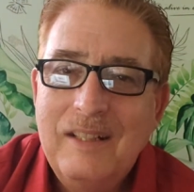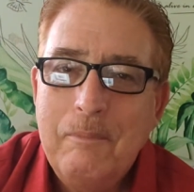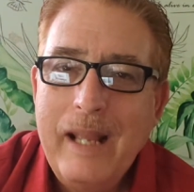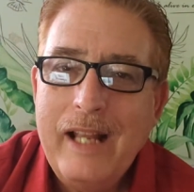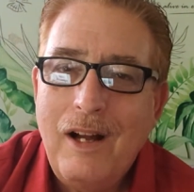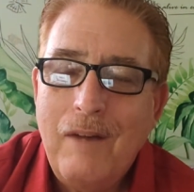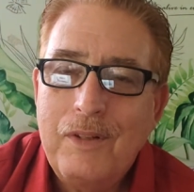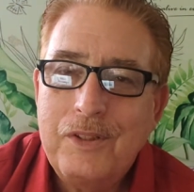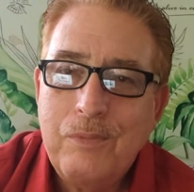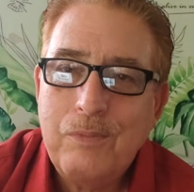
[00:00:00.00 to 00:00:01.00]
Main
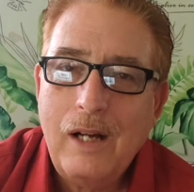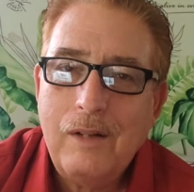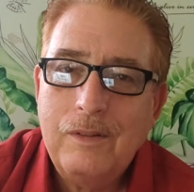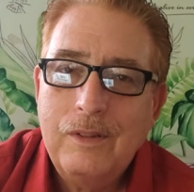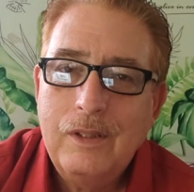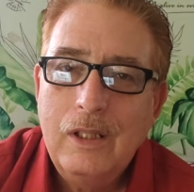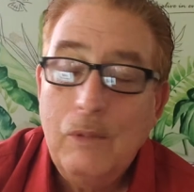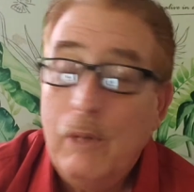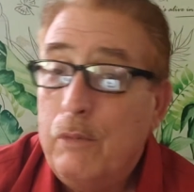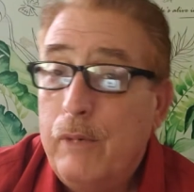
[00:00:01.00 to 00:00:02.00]
office. Wow.
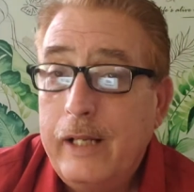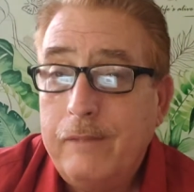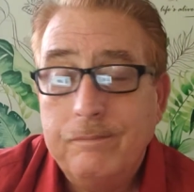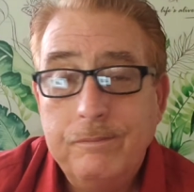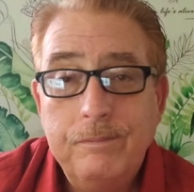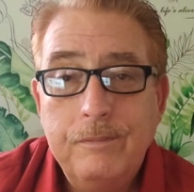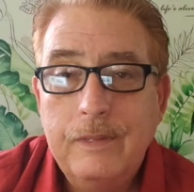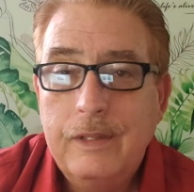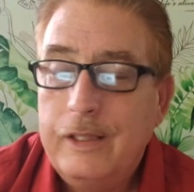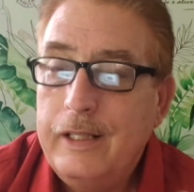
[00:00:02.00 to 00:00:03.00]
Well, Rick,
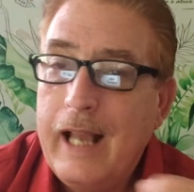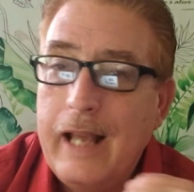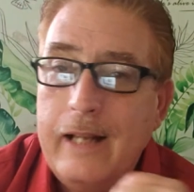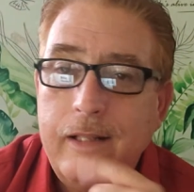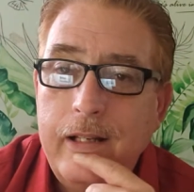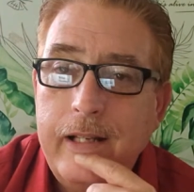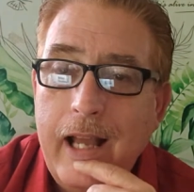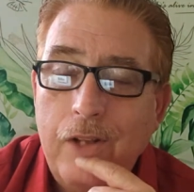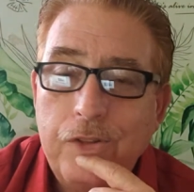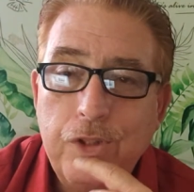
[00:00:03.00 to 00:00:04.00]
you got it done
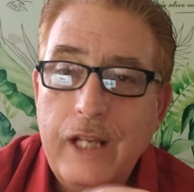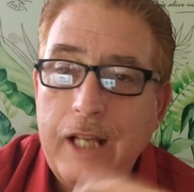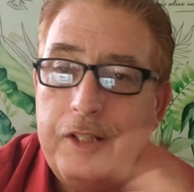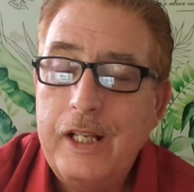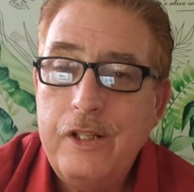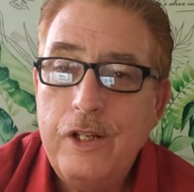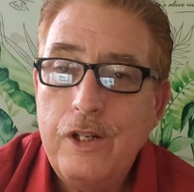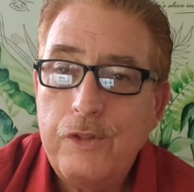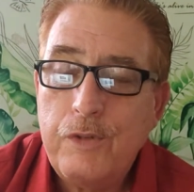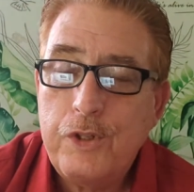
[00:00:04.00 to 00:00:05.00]
now, so you got 10
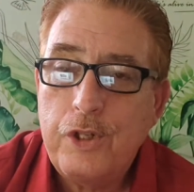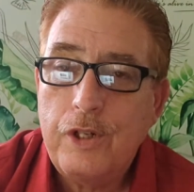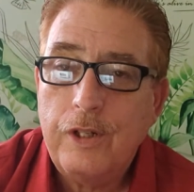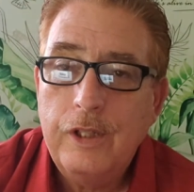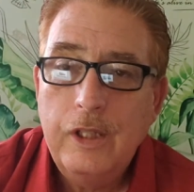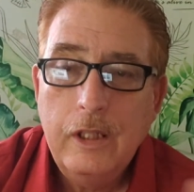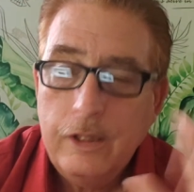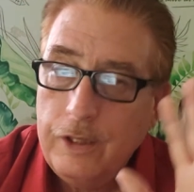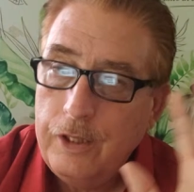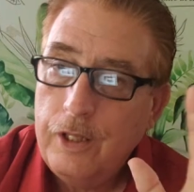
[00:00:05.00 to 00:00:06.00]
years for sure.
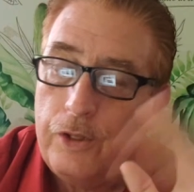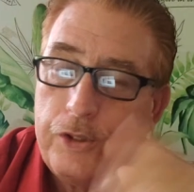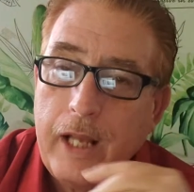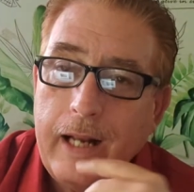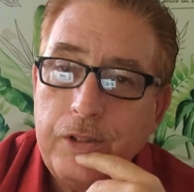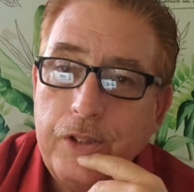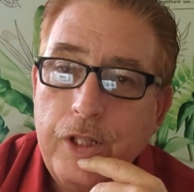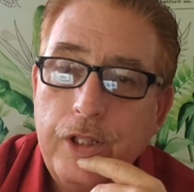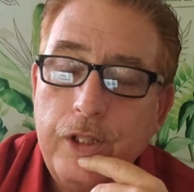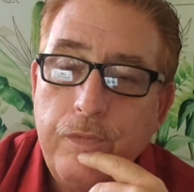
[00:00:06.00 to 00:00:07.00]
You know, shout out to you.
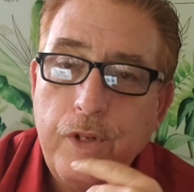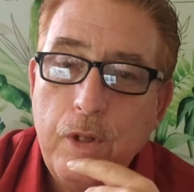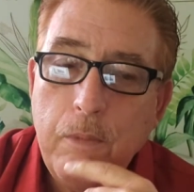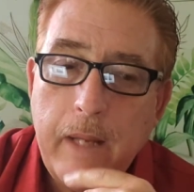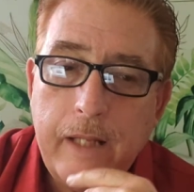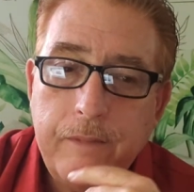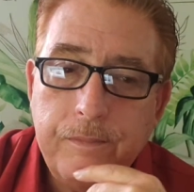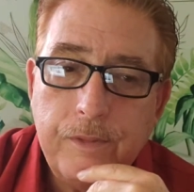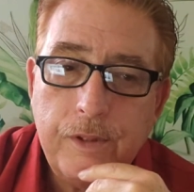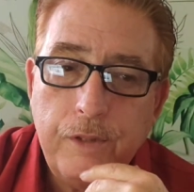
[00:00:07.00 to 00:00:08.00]
Good for you, man.
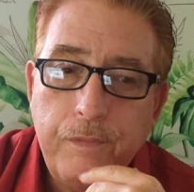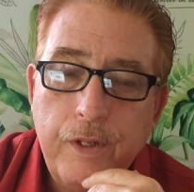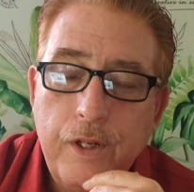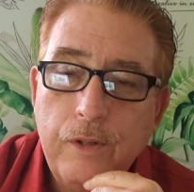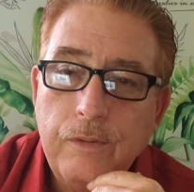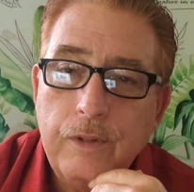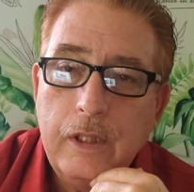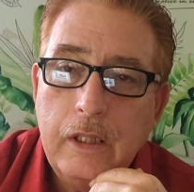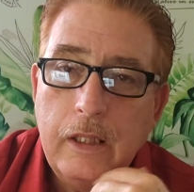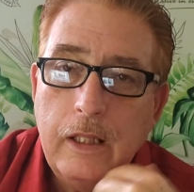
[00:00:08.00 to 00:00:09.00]
Good for you.
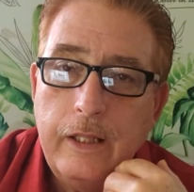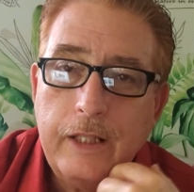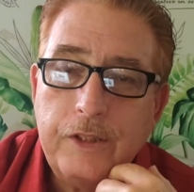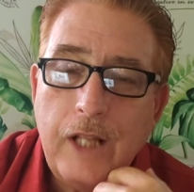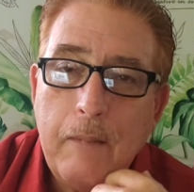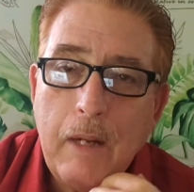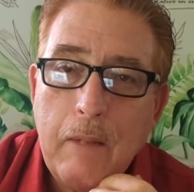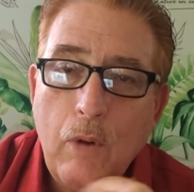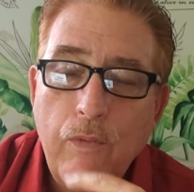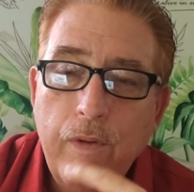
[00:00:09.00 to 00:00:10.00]
Next time
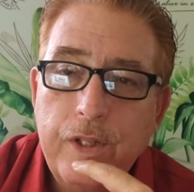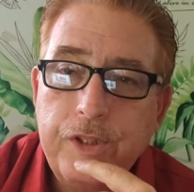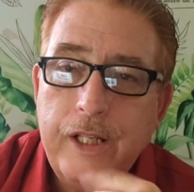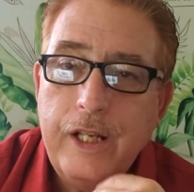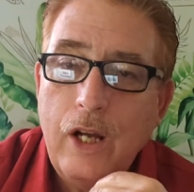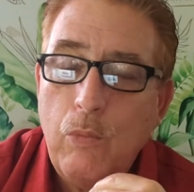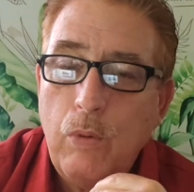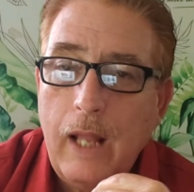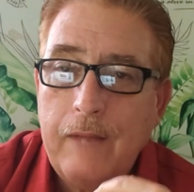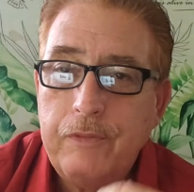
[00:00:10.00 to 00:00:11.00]
I'm over in CDO,
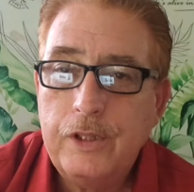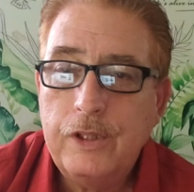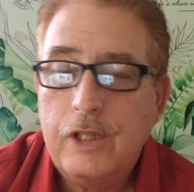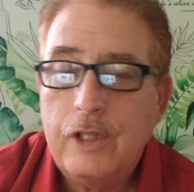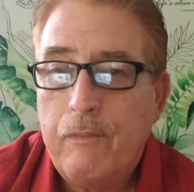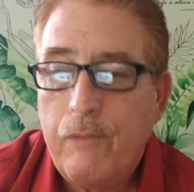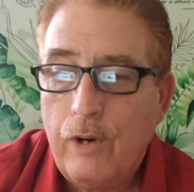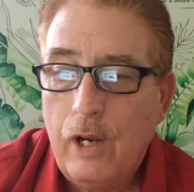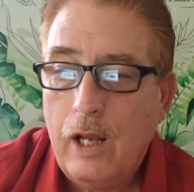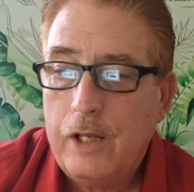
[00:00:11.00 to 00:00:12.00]
we'll have to hook up for
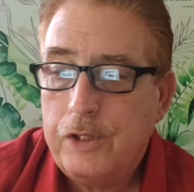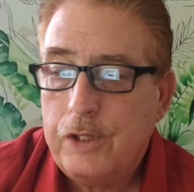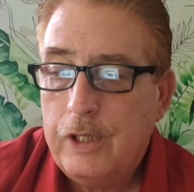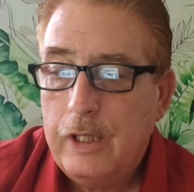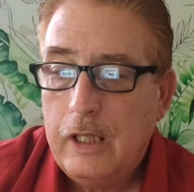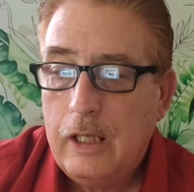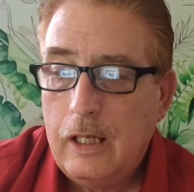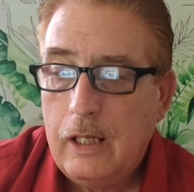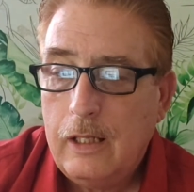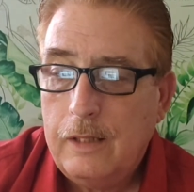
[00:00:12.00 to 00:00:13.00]
lunch
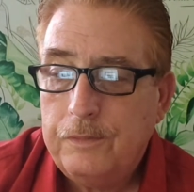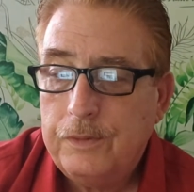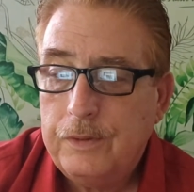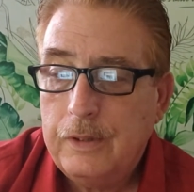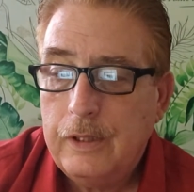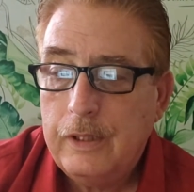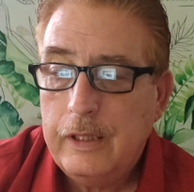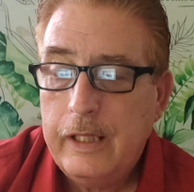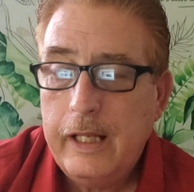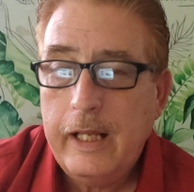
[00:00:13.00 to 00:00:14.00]

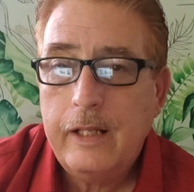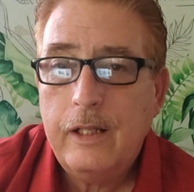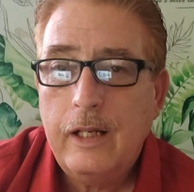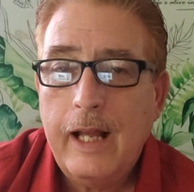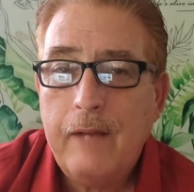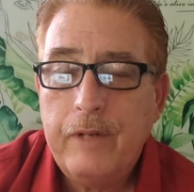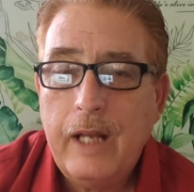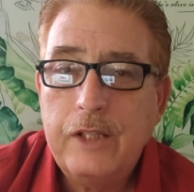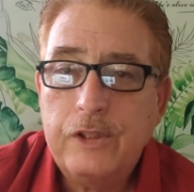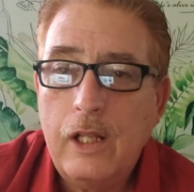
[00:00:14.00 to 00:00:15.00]
and have a
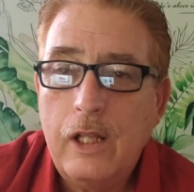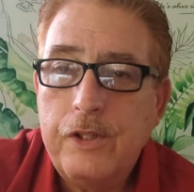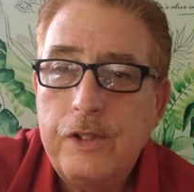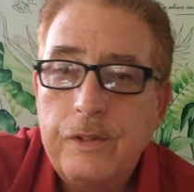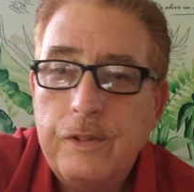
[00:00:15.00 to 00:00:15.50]
nice lunch.